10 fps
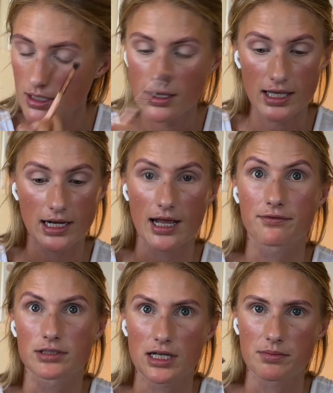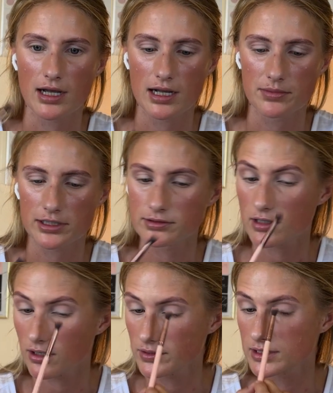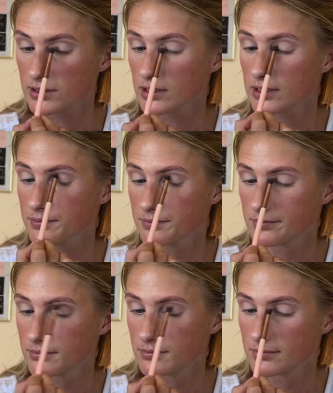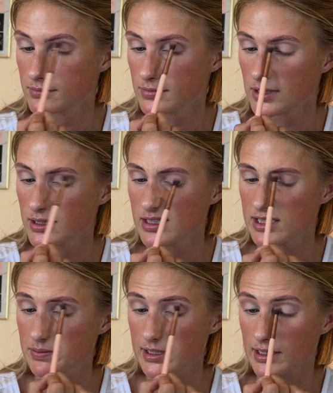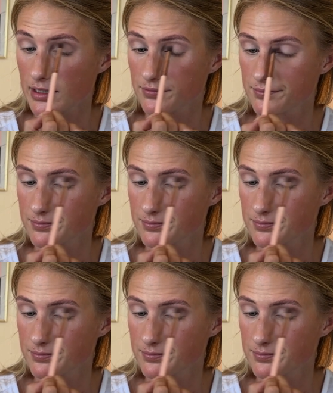And I have to dye my eyebrows, obviously. Speaking of,